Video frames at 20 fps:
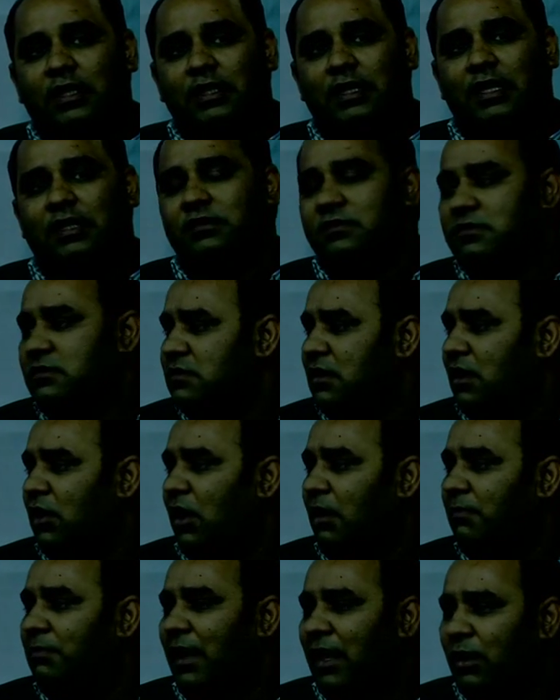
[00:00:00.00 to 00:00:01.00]
That is
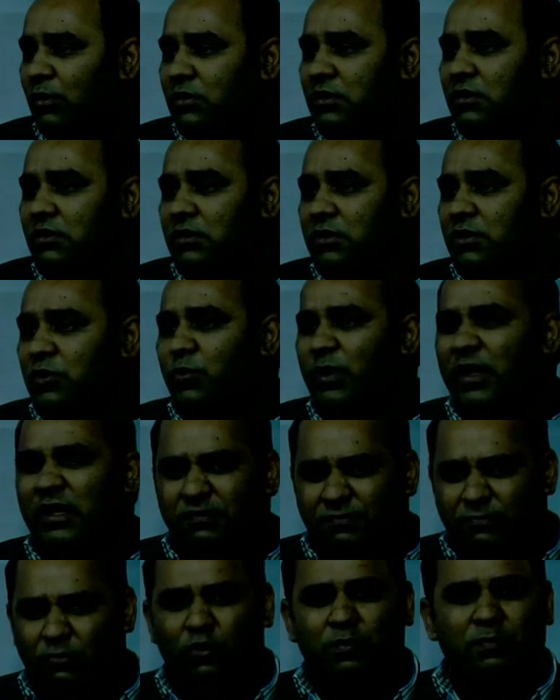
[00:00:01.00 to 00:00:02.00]
about
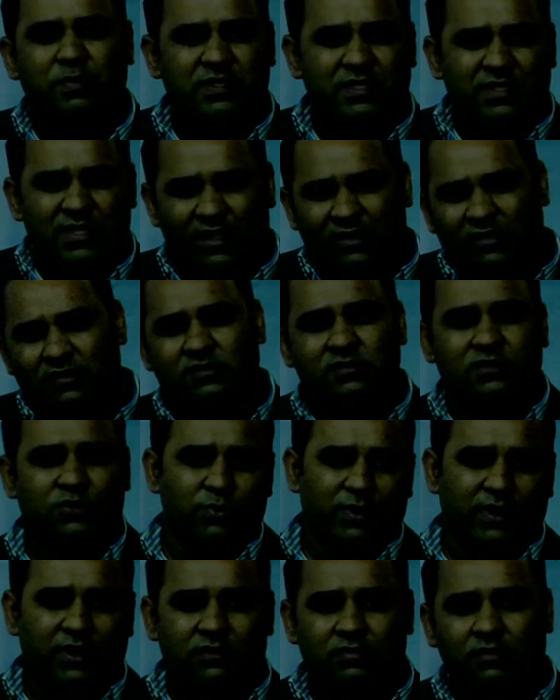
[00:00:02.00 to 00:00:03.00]
24%, it's
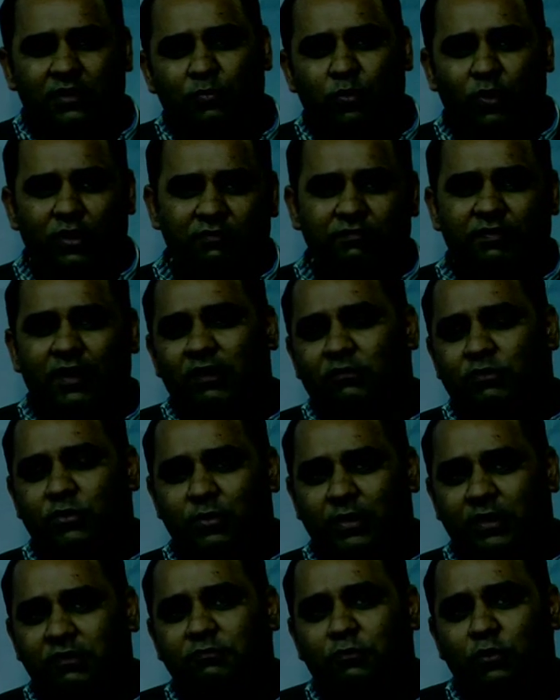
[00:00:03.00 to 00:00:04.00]
23.5 or
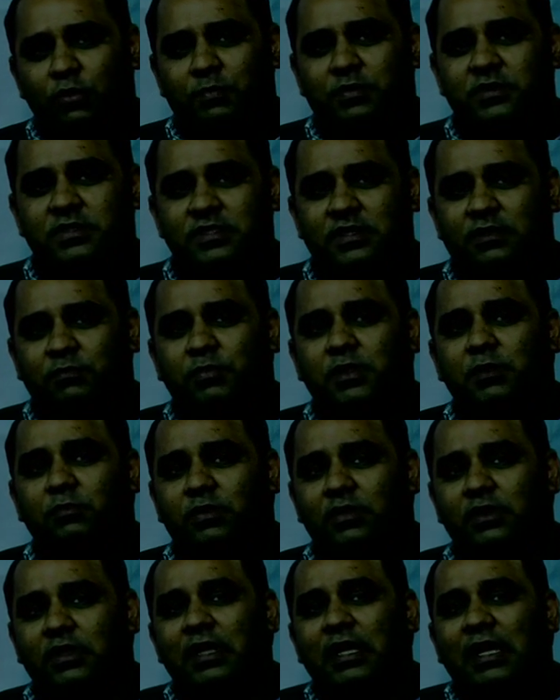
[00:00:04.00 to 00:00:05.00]
24%
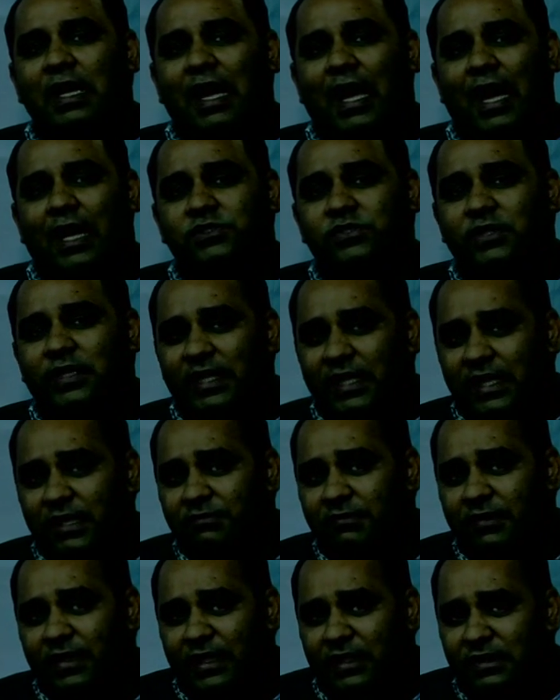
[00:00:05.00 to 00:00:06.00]
people actually
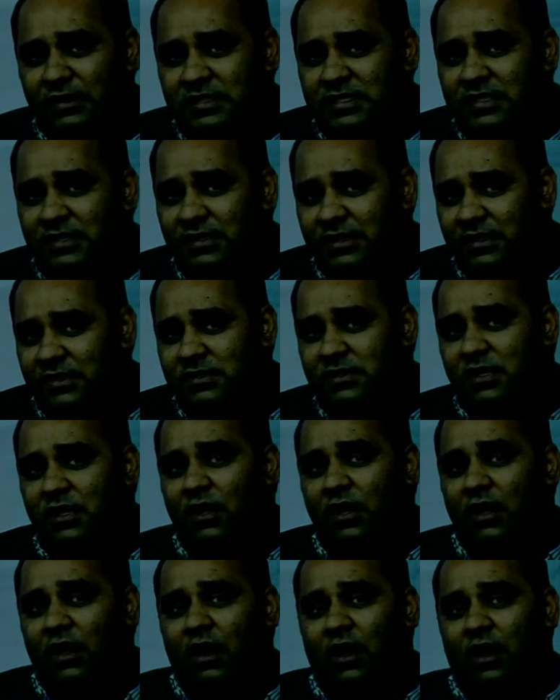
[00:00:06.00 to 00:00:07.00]
live in cities
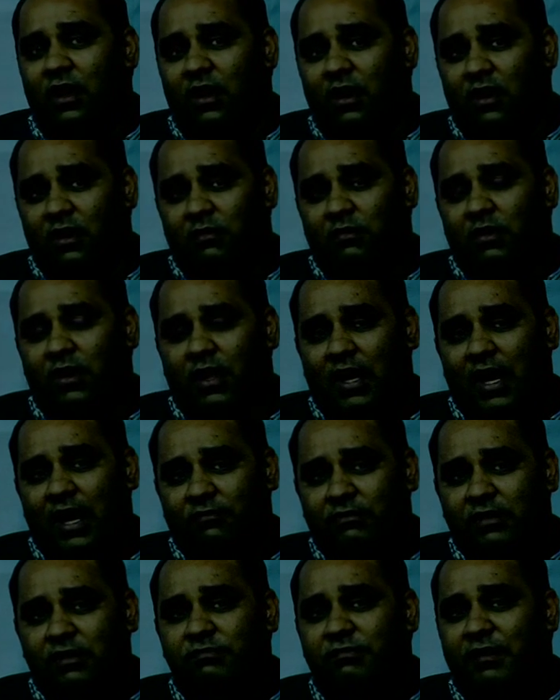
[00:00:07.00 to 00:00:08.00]

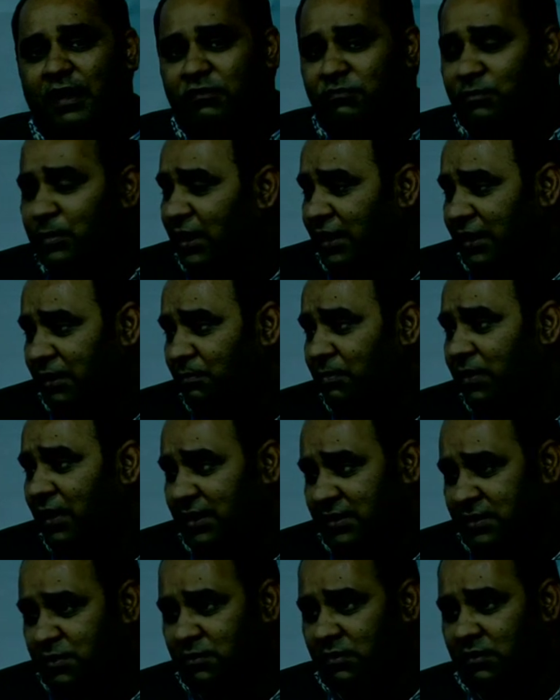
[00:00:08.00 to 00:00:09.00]
having 5 million
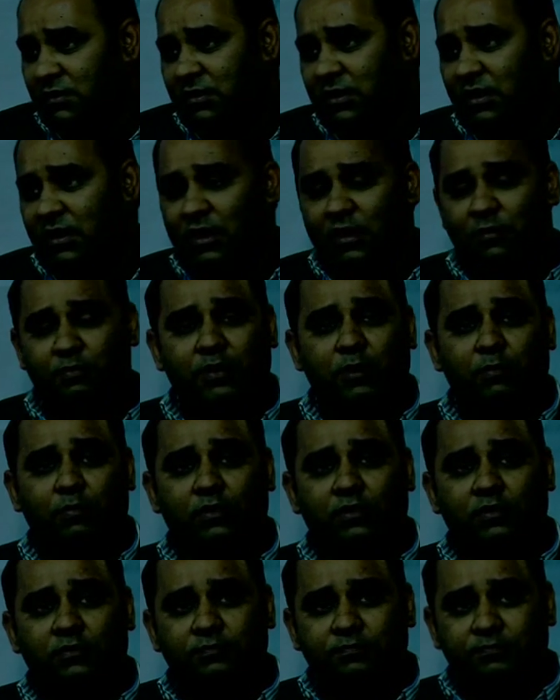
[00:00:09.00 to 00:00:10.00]
plus people.